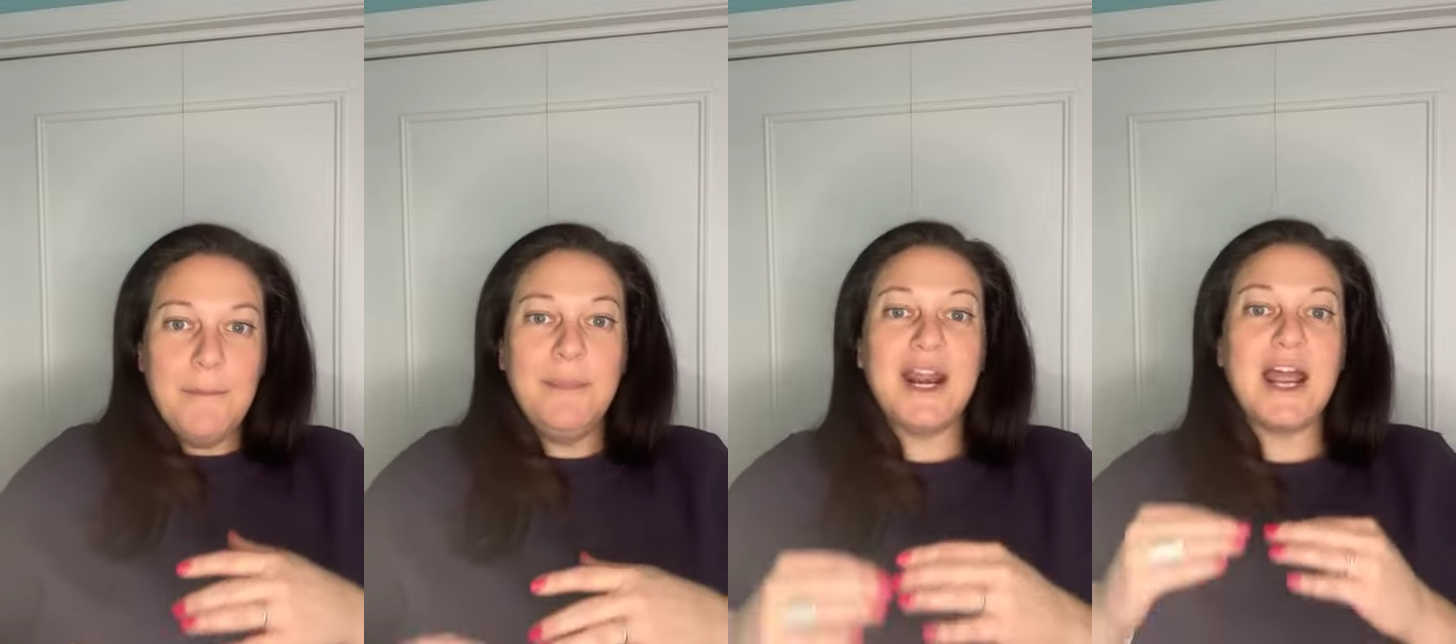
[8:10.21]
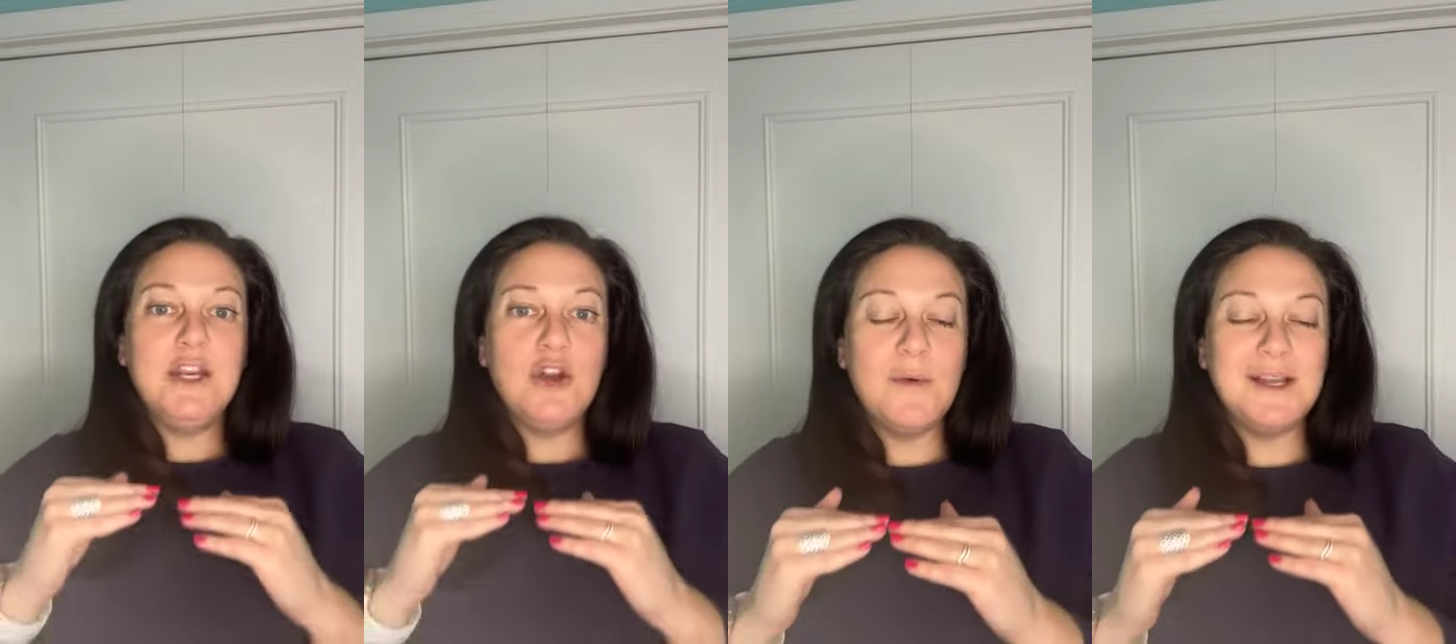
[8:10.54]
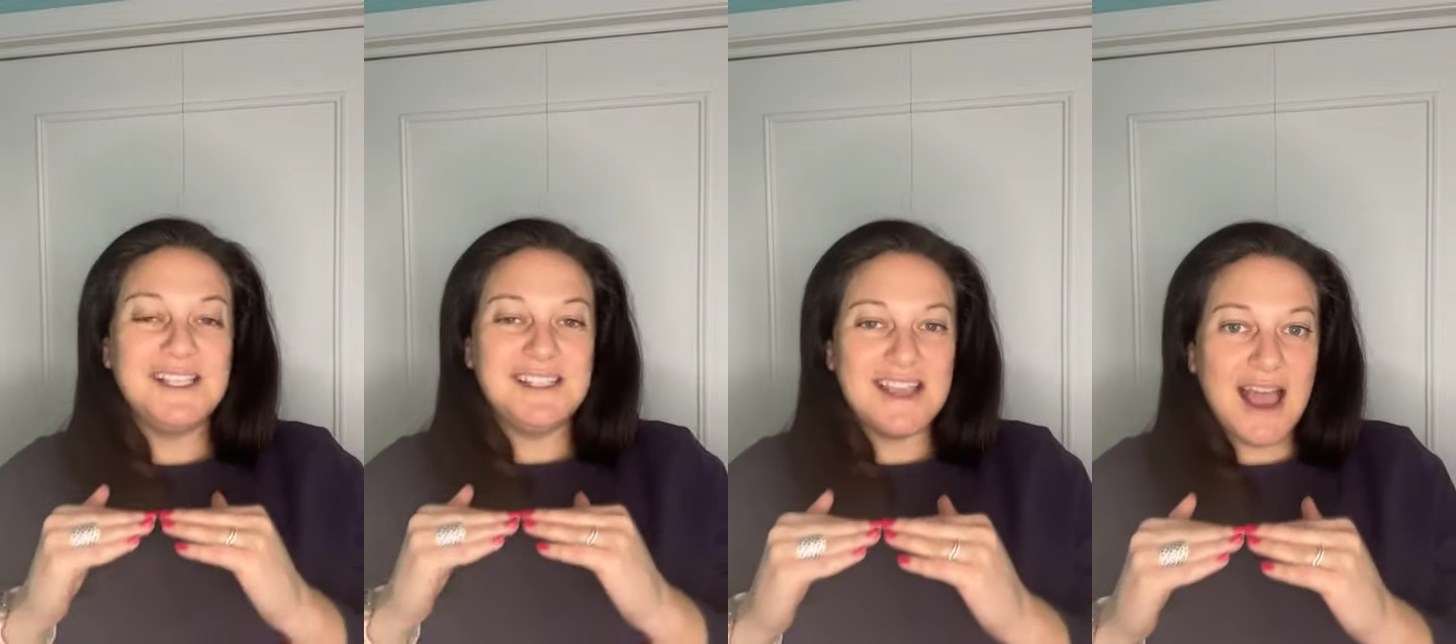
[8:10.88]
But I know
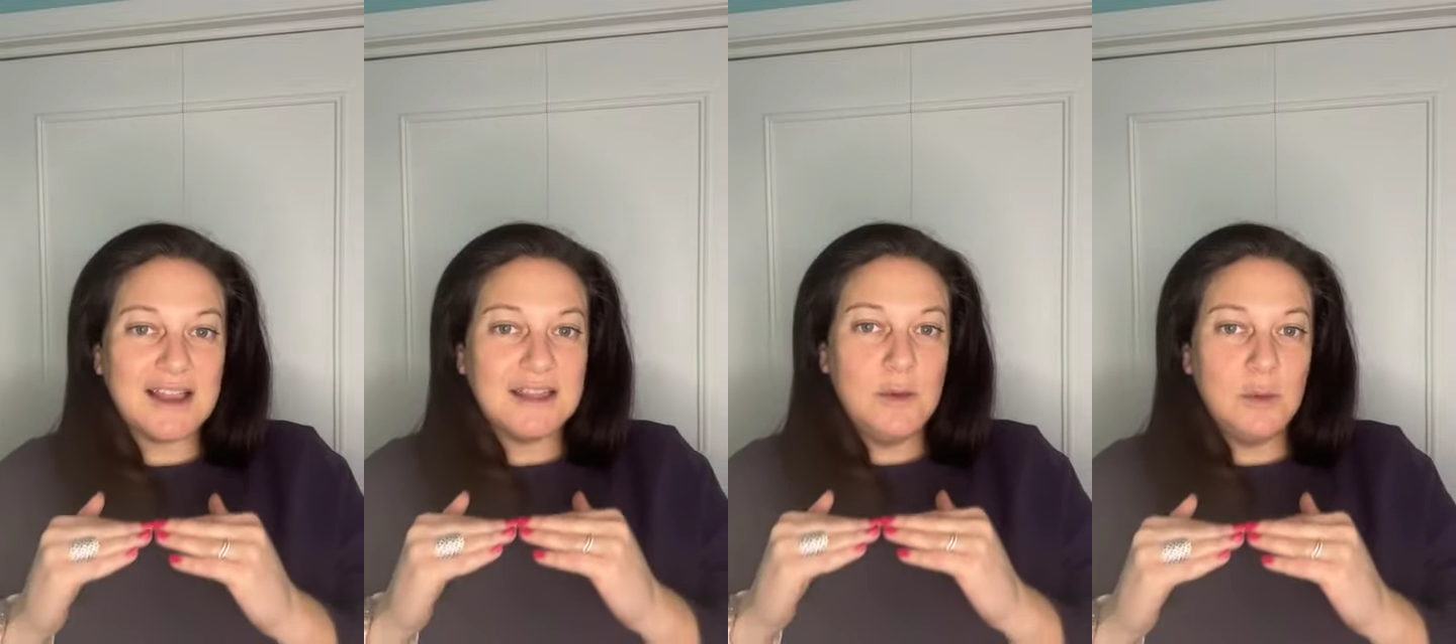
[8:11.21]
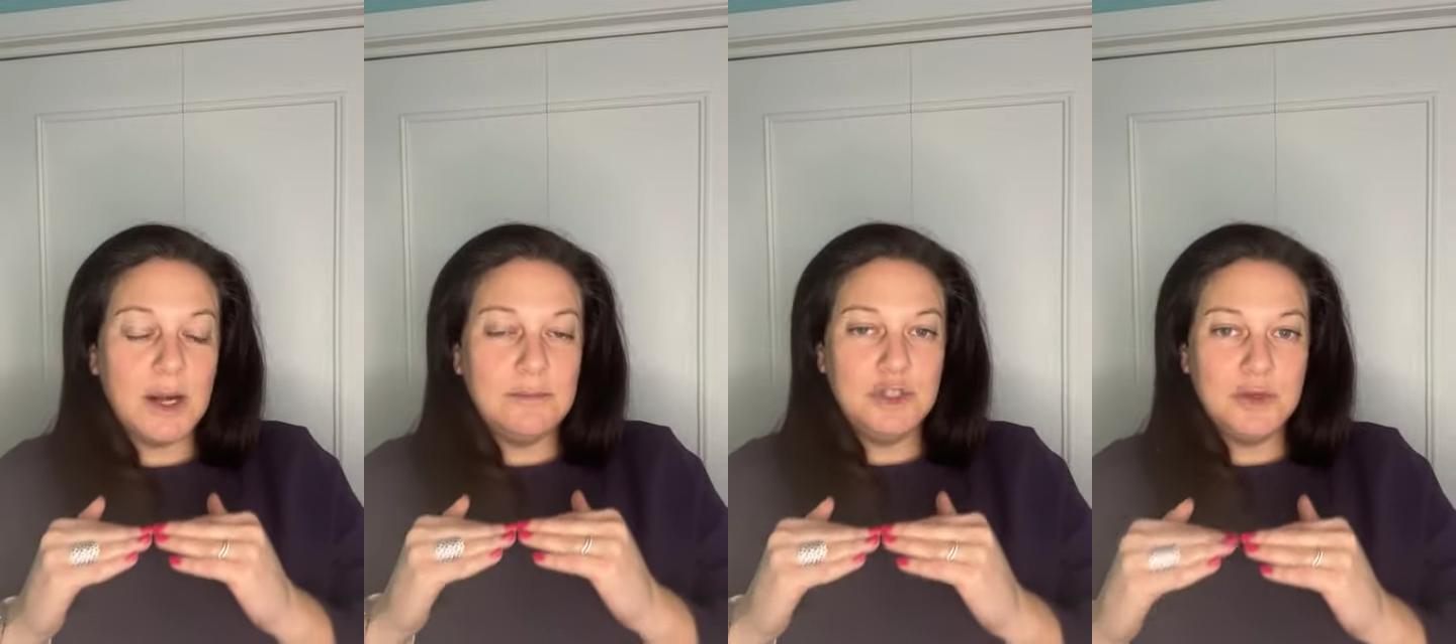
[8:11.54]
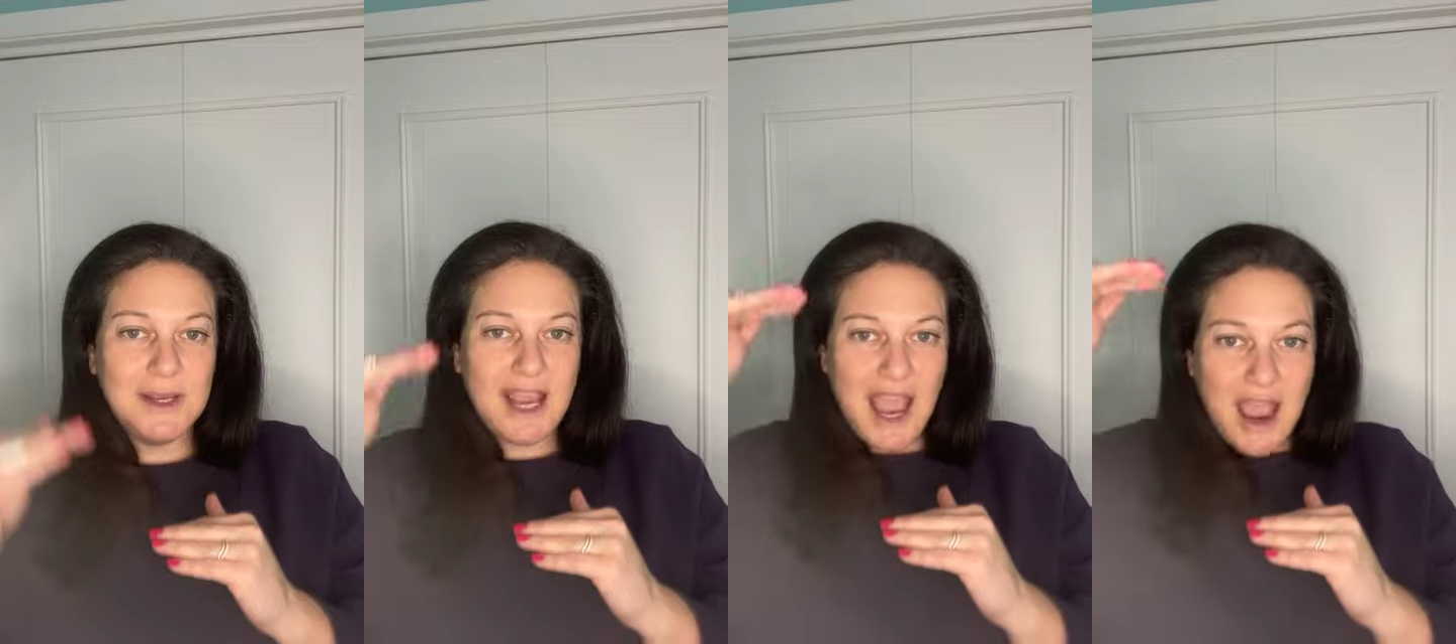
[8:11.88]
exactly what I'm
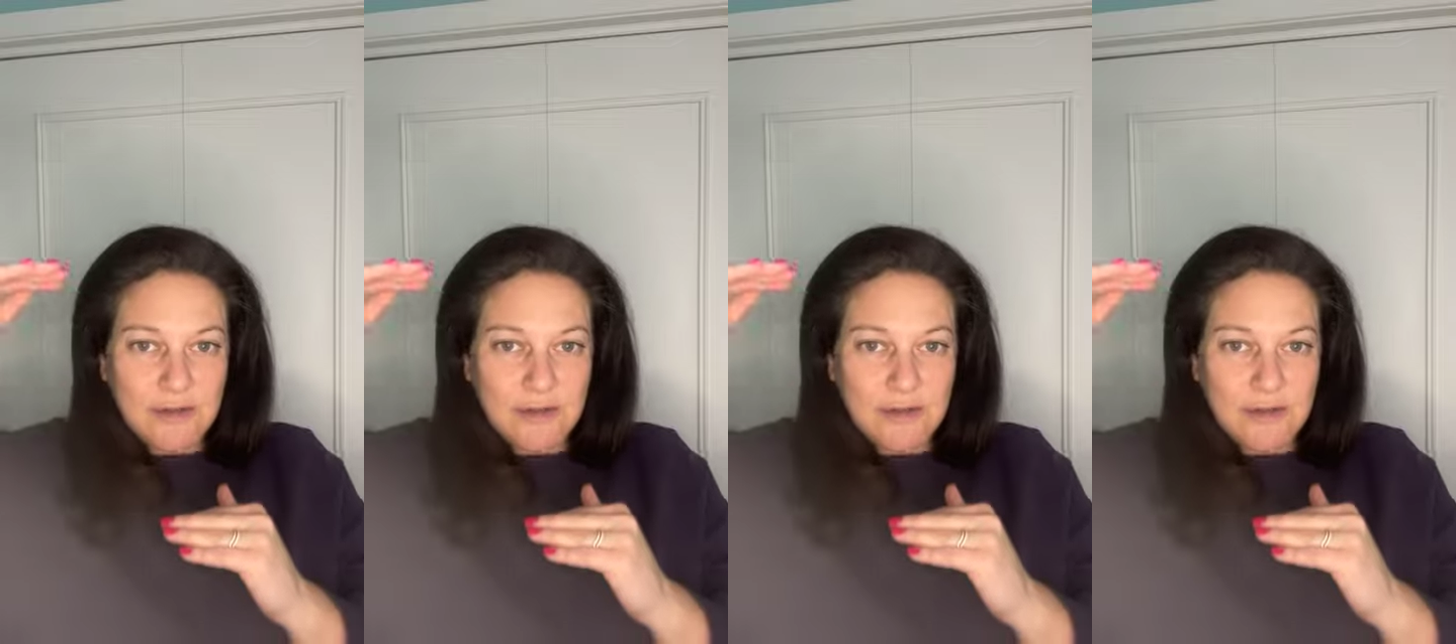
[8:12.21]
doing